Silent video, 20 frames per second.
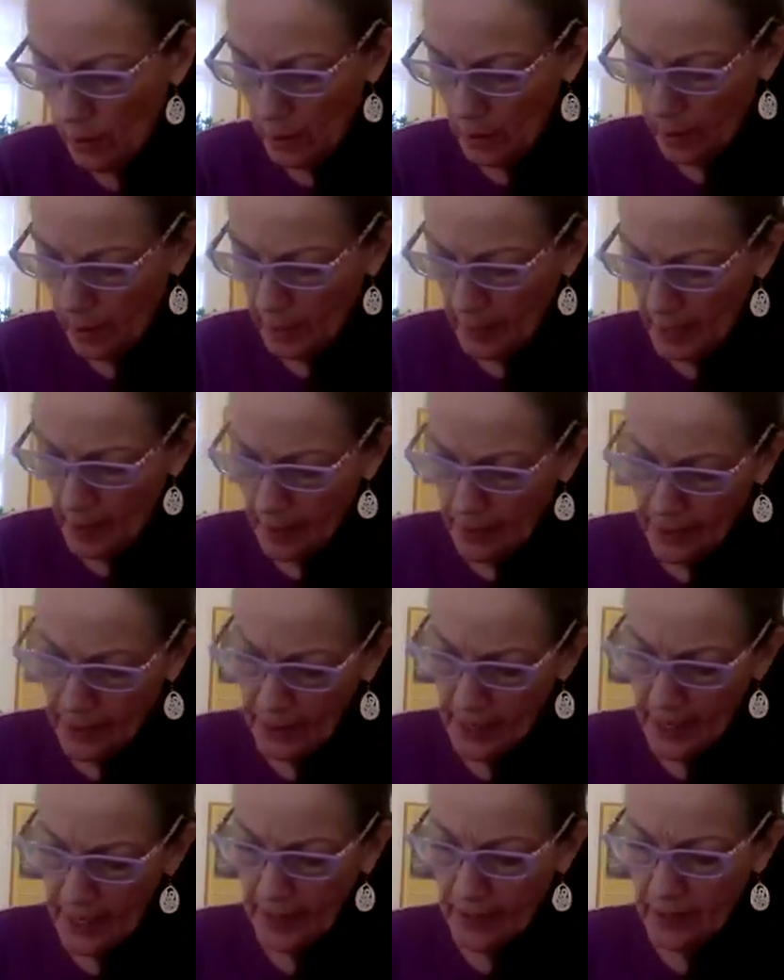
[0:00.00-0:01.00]
Or maybe you
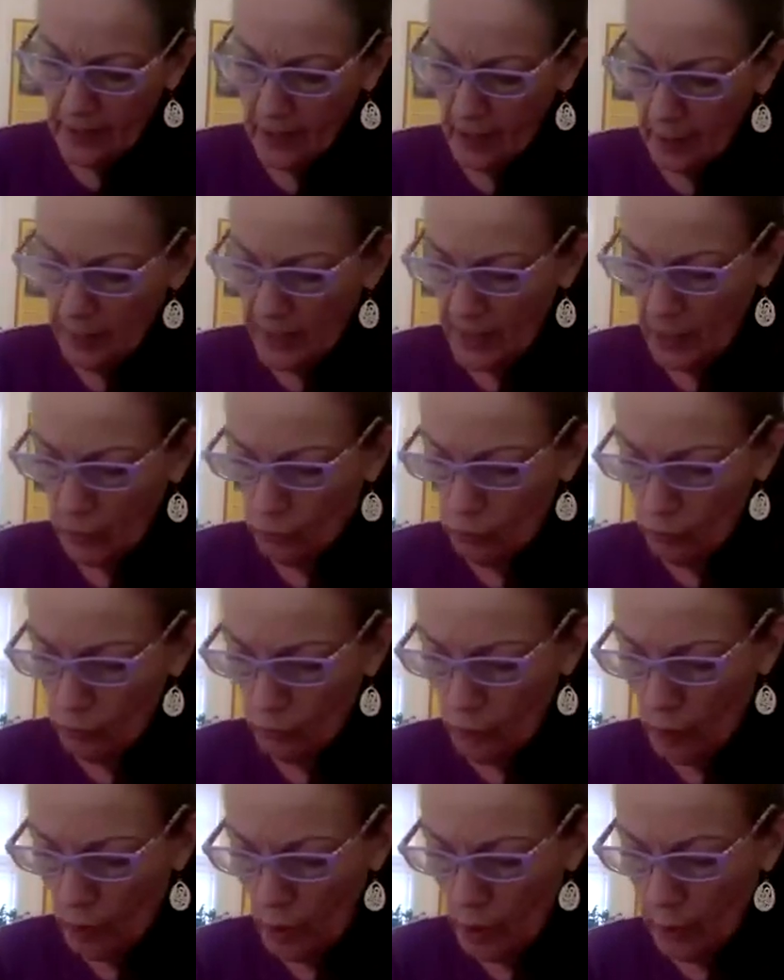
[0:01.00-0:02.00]
like it to be a
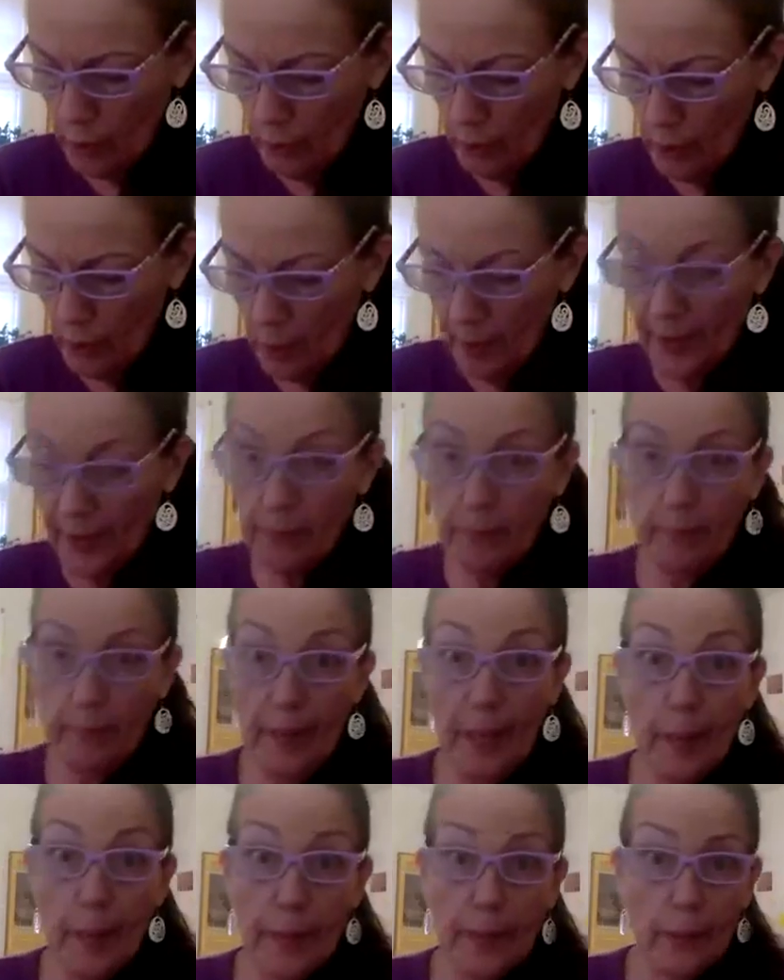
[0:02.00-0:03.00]
strong robot.
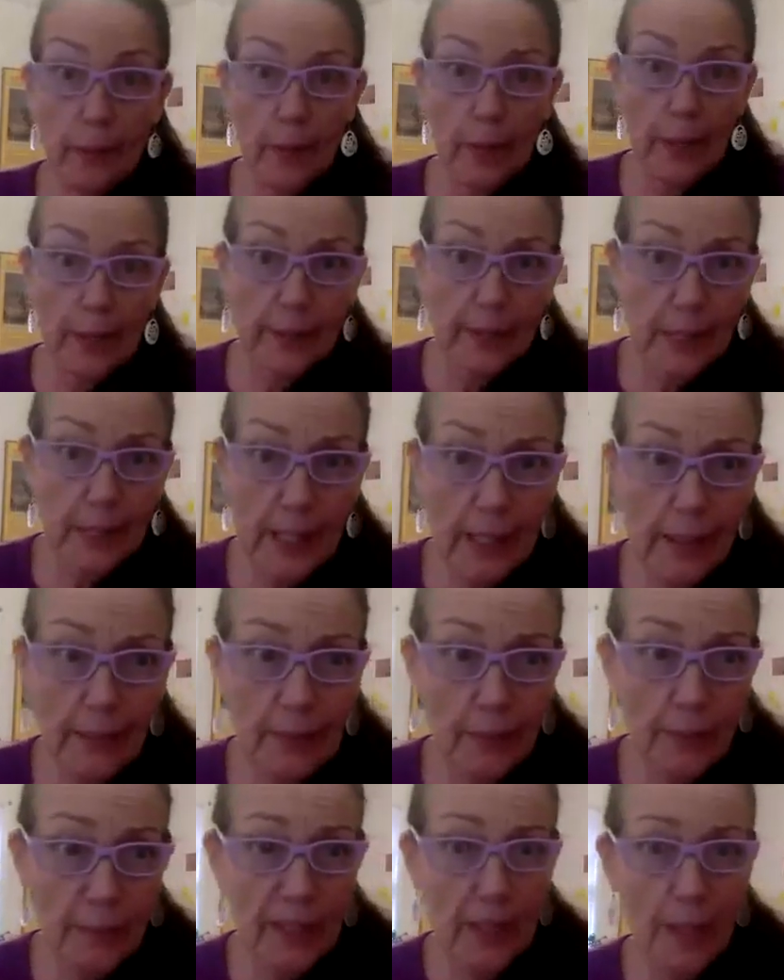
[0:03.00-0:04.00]
Maybe you want it to
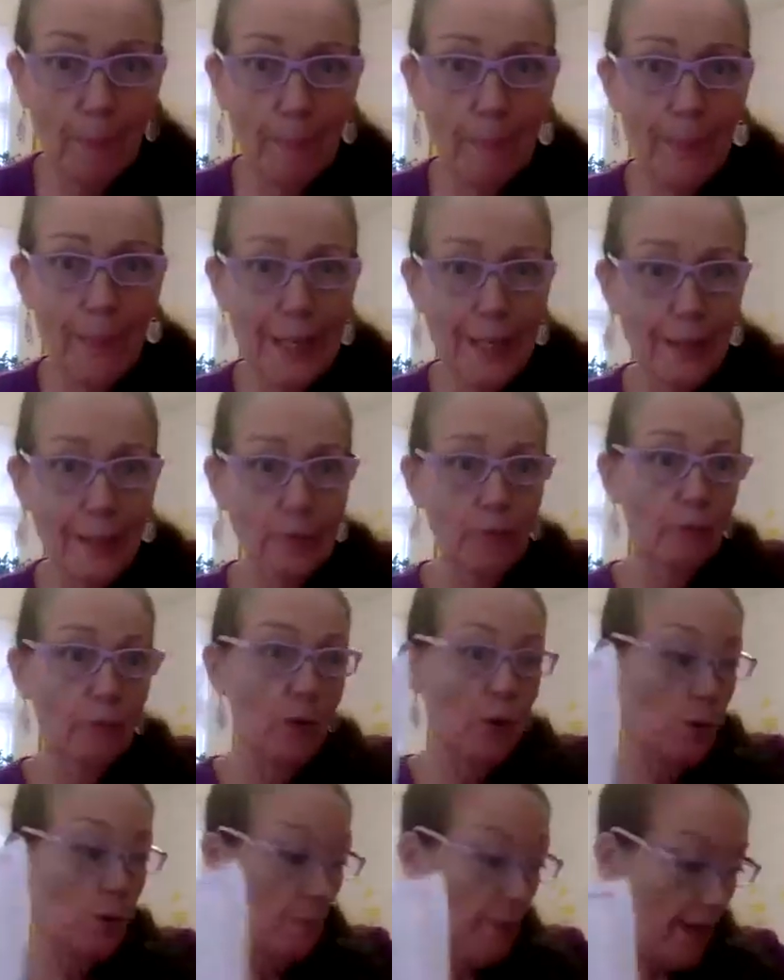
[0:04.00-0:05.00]
even be a mean
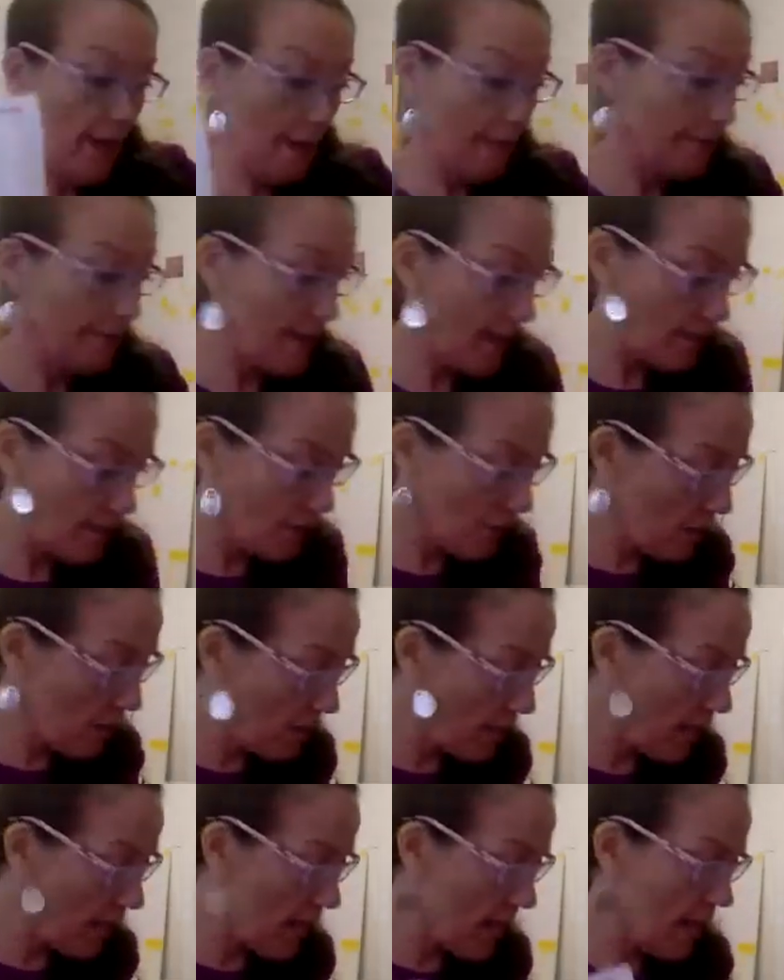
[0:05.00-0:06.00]
robot. That's
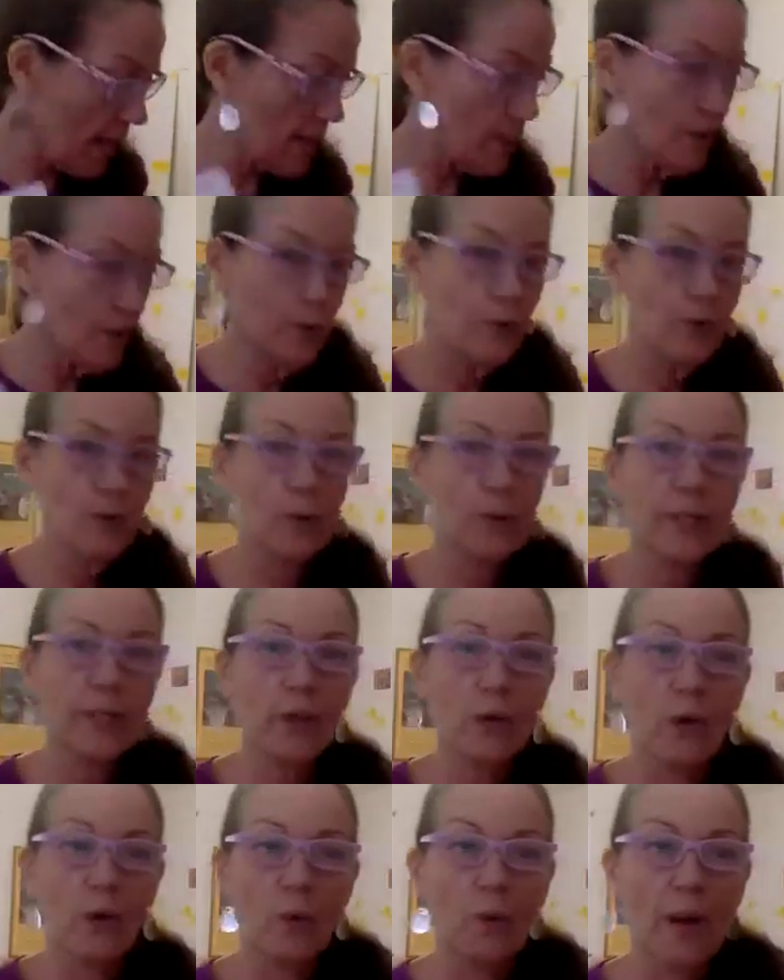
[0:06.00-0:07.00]
okay. You do it
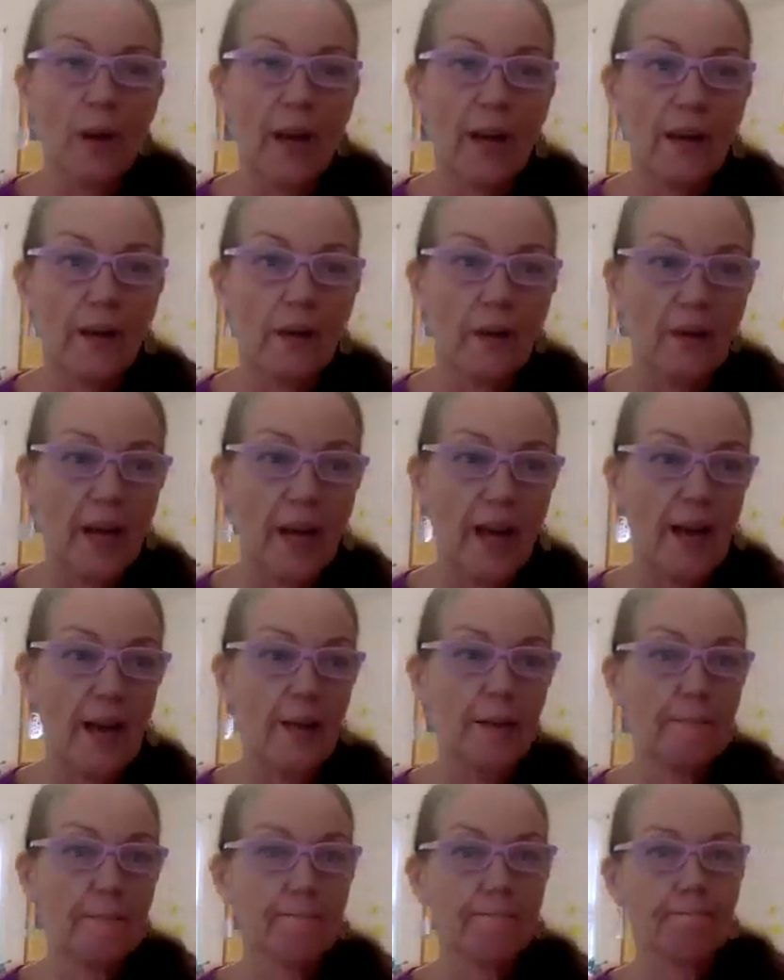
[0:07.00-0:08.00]
your way, okay?
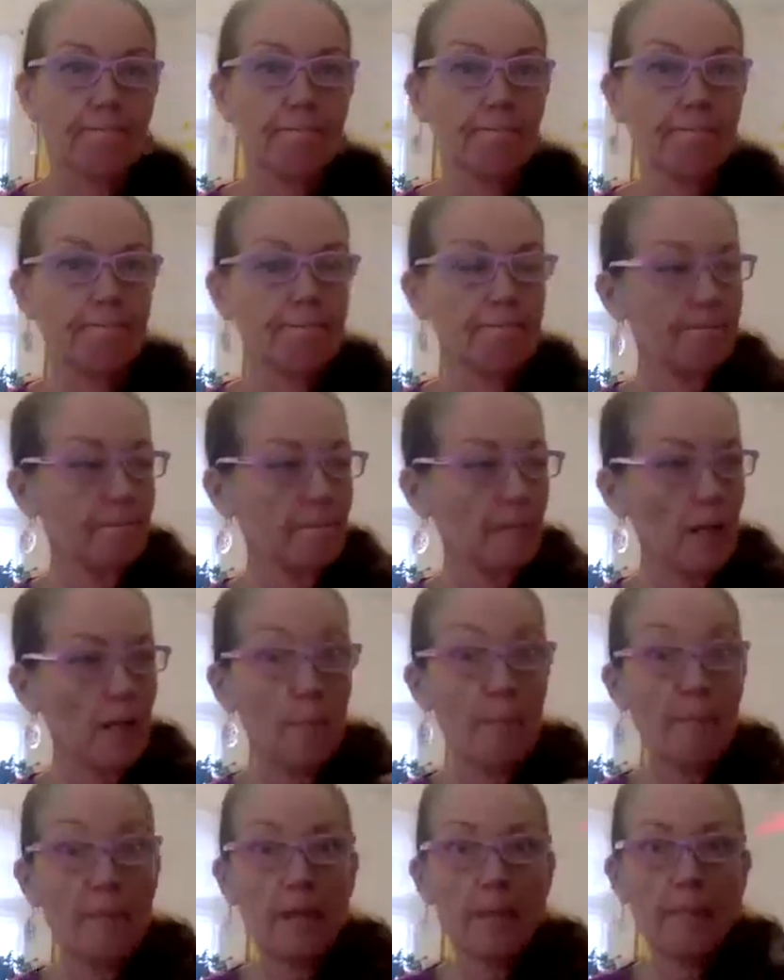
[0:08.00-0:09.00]

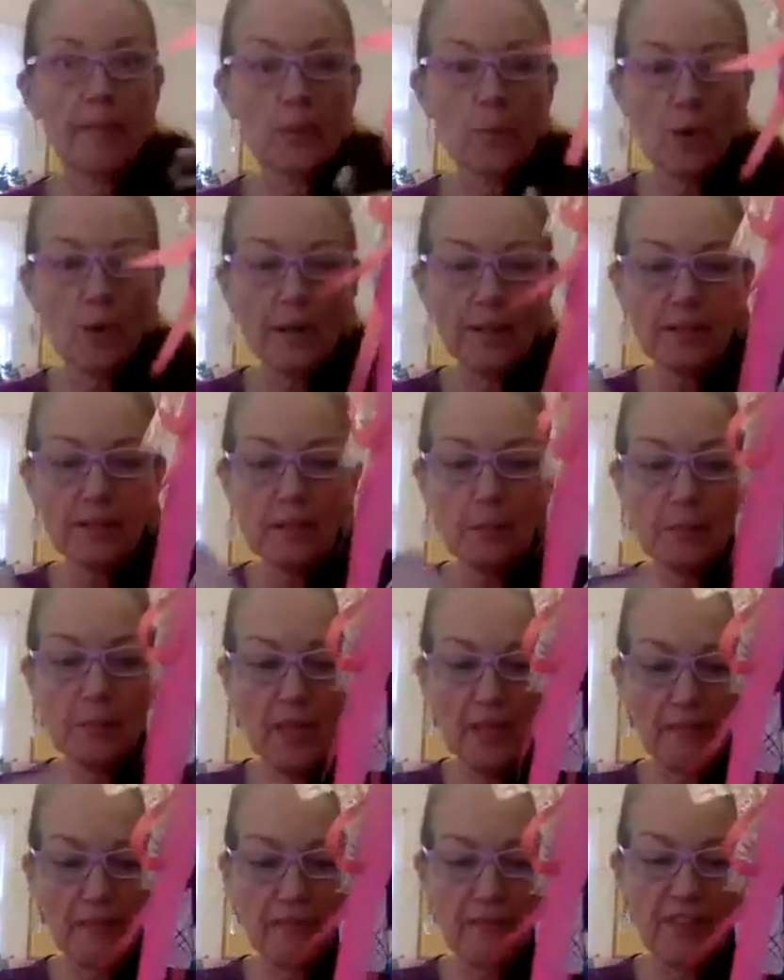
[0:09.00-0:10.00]
Maybe you want it to be
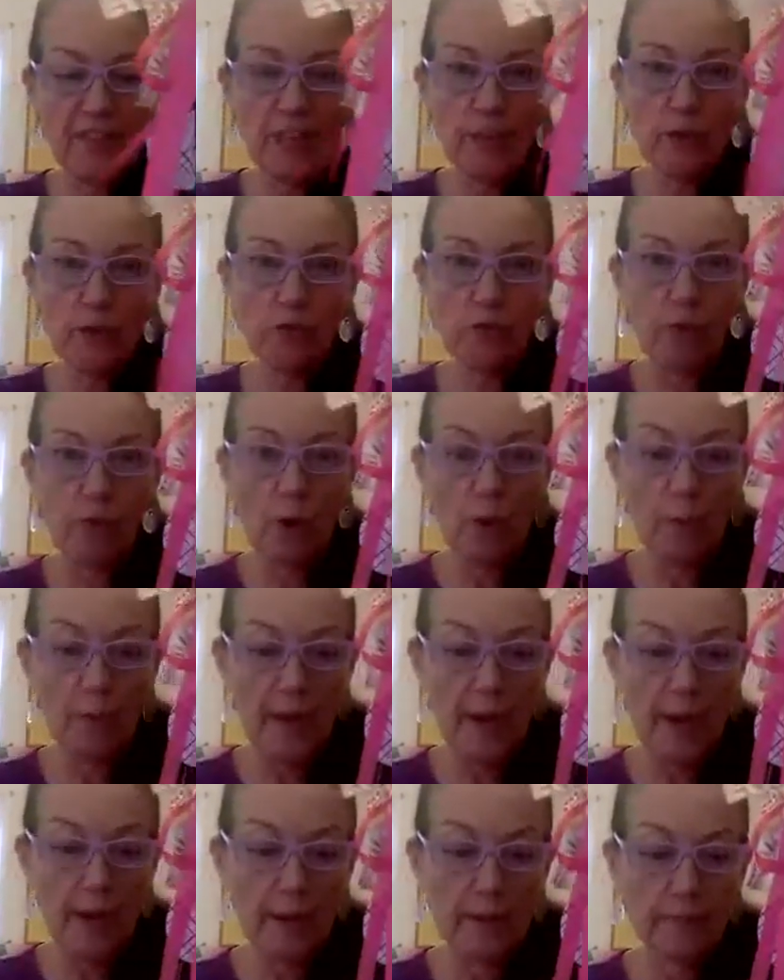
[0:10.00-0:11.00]
a fierce
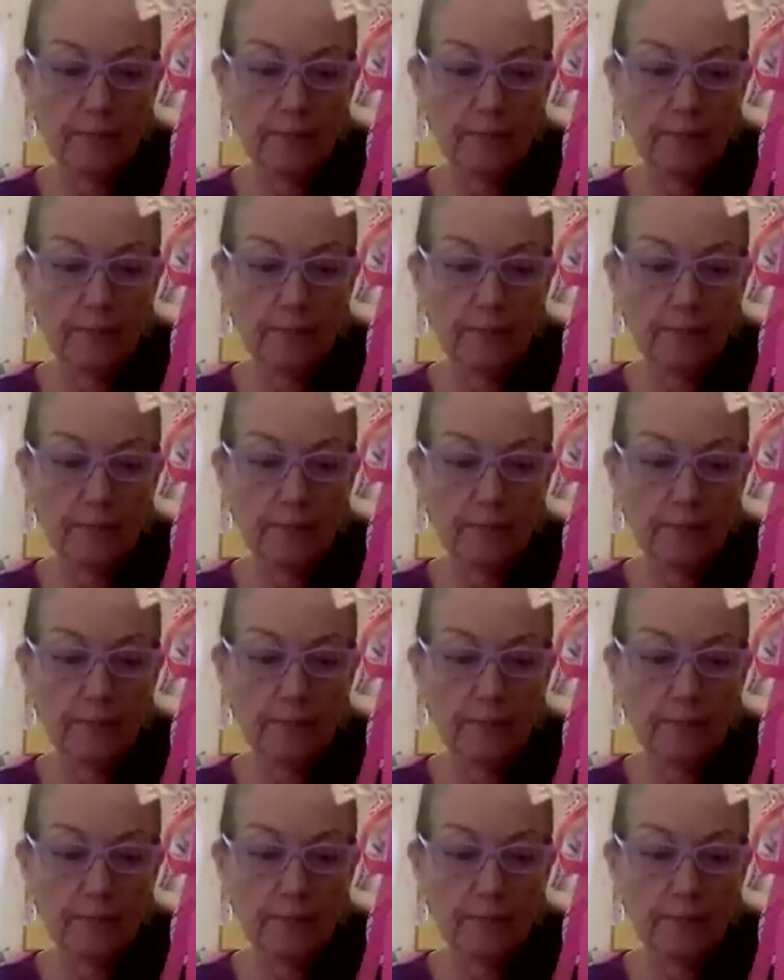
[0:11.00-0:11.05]
robot.